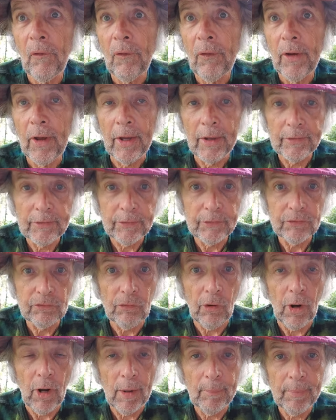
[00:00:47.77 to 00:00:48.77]
And to
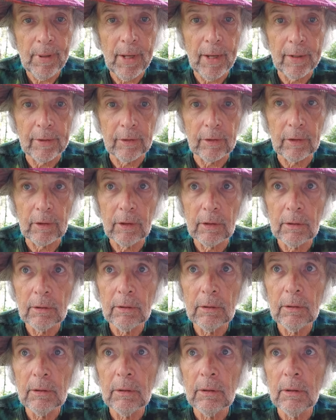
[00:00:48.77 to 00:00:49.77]
drop anchor
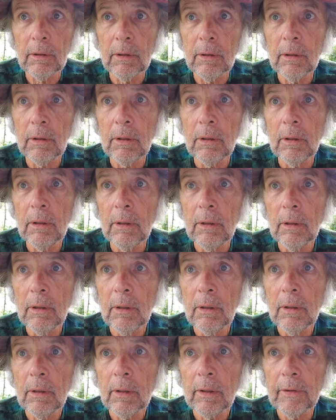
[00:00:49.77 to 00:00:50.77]

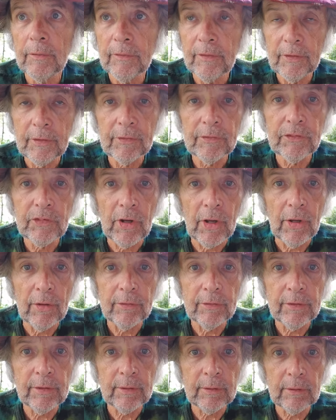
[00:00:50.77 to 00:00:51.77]
in the
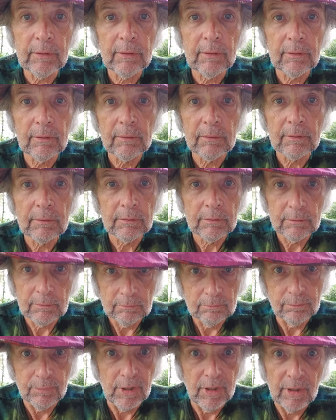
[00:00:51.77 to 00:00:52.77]
enchanting
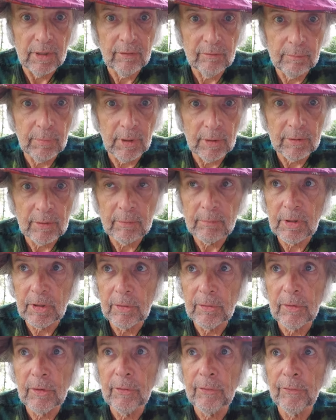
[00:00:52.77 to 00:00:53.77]
Bay of
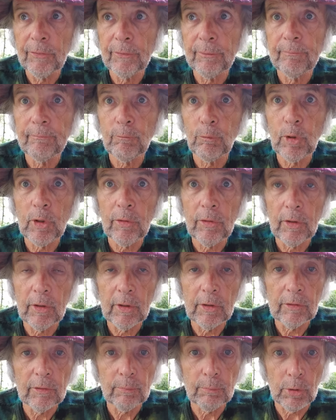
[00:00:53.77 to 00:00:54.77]
Panarmitis with
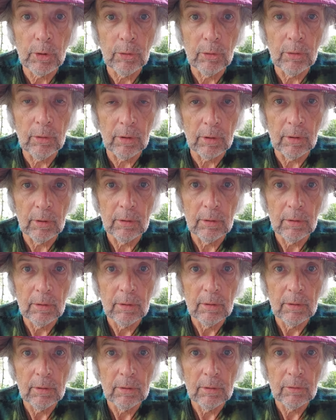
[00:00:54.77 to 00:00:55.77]
its pure
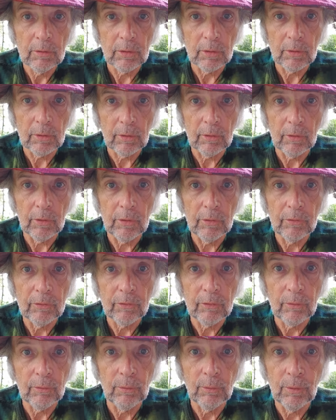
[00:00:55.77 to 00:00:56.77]
turquoise
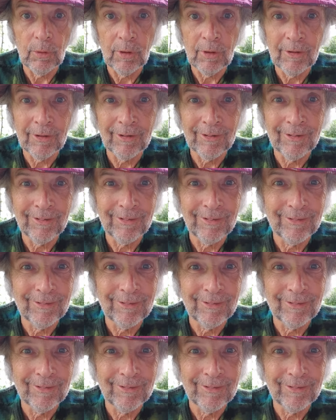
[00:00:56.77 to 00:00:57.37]
water